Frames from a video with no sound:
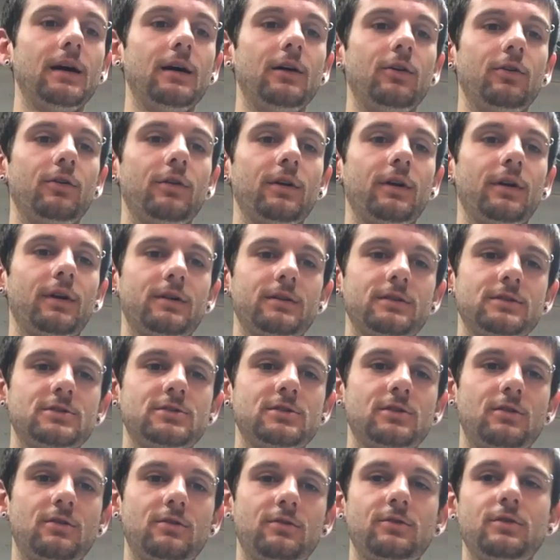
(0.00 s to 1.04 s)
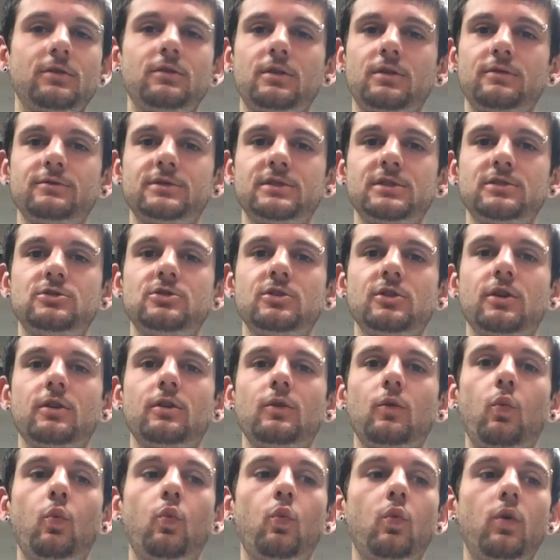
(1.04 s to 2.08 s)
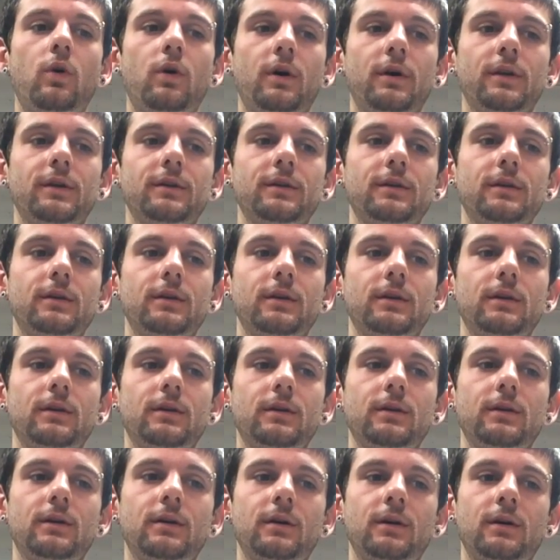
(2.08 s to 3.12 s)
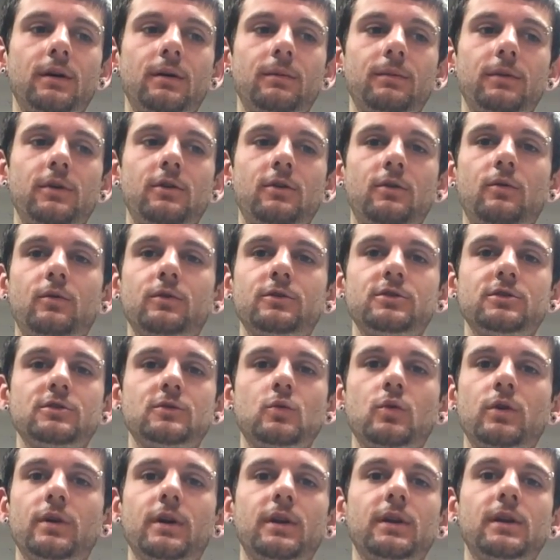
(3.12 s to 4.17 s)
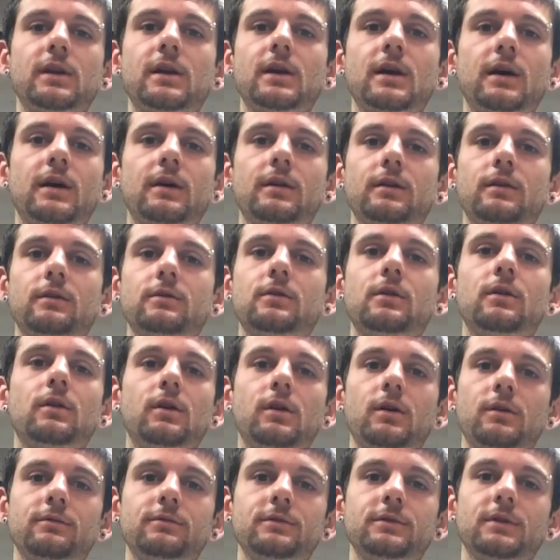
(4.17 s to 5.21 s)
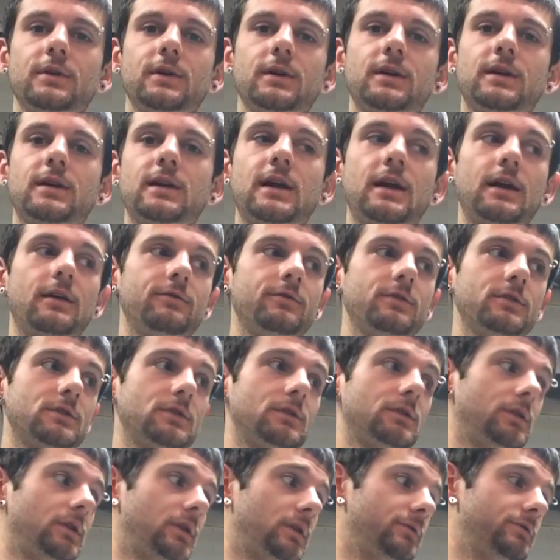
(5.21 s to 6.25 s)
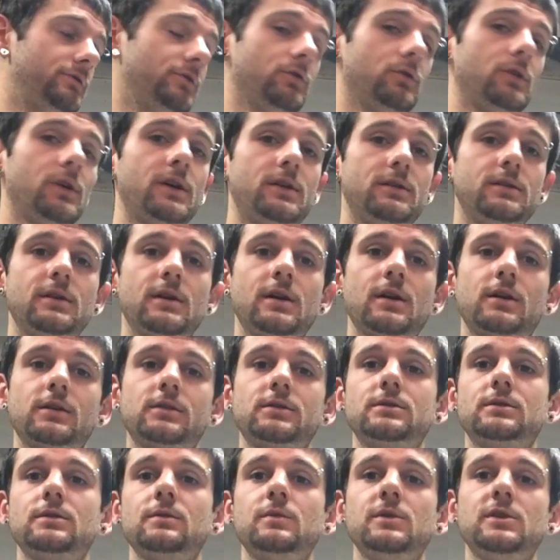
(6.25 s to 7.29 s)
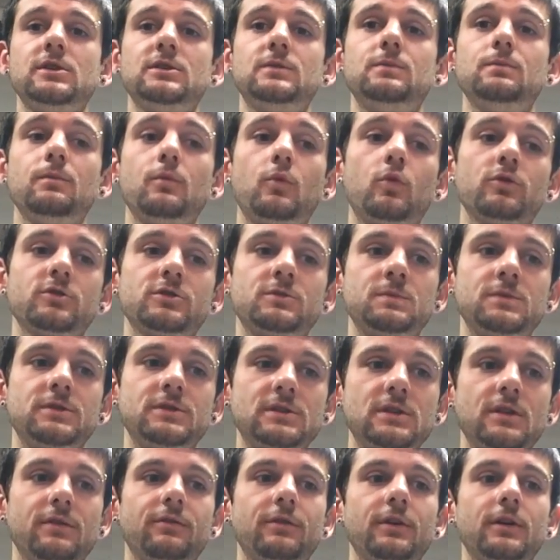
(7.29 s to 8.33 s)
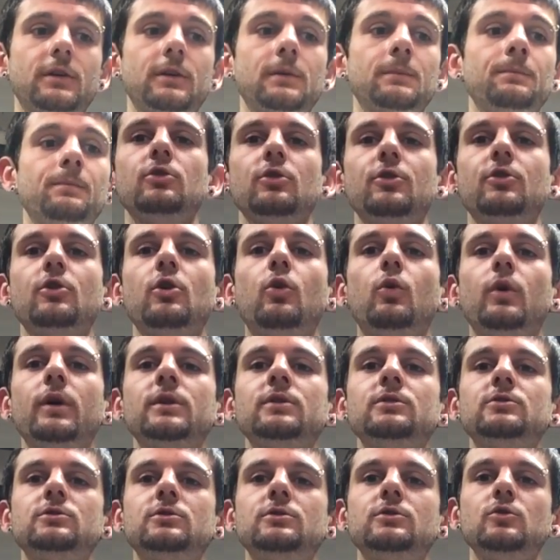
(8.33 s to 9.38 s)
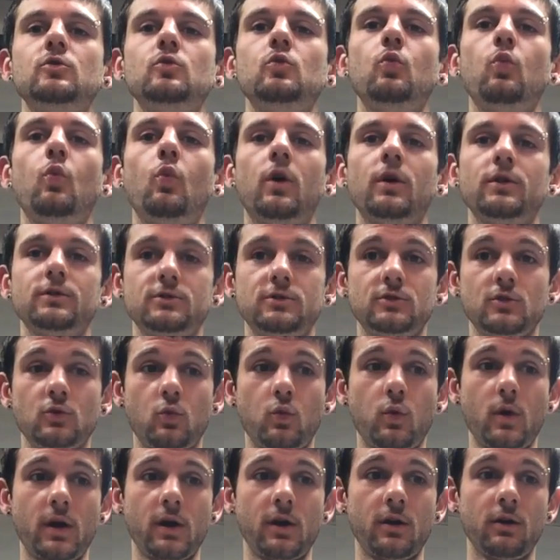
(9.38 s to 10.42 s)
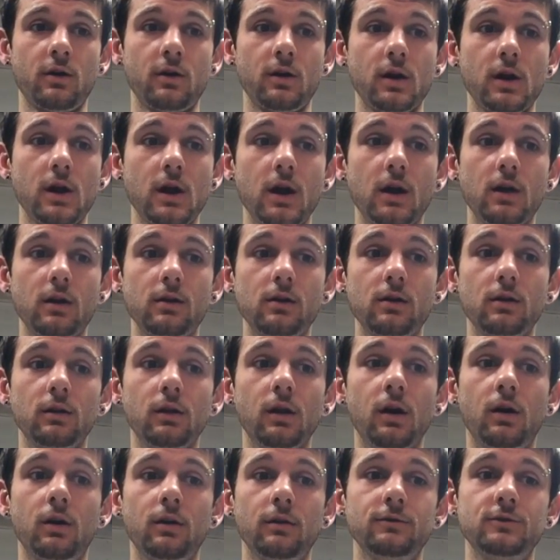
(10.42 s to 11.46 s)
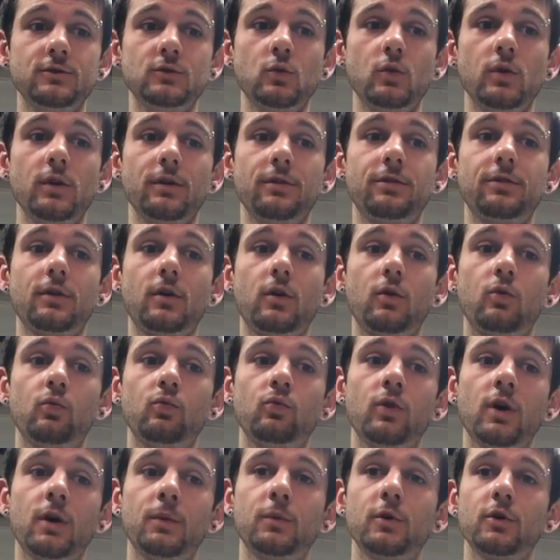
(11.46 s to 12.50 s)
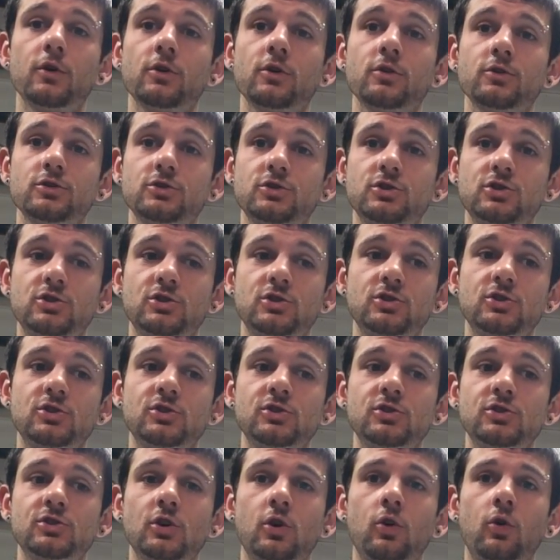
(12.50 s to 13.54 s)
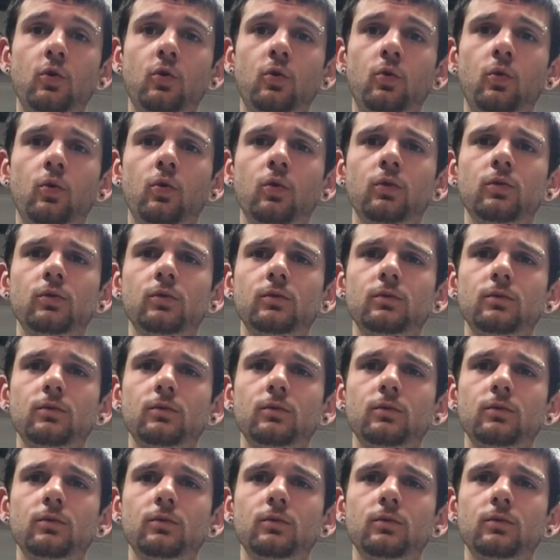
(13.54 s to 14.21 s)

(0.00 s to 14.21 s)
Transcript: Okay, so the gloves that you're going to want, you don't just want any kind of gloves like canvas gloves or latex. To be more specific, you're going to want to wear gloves with rubber sole.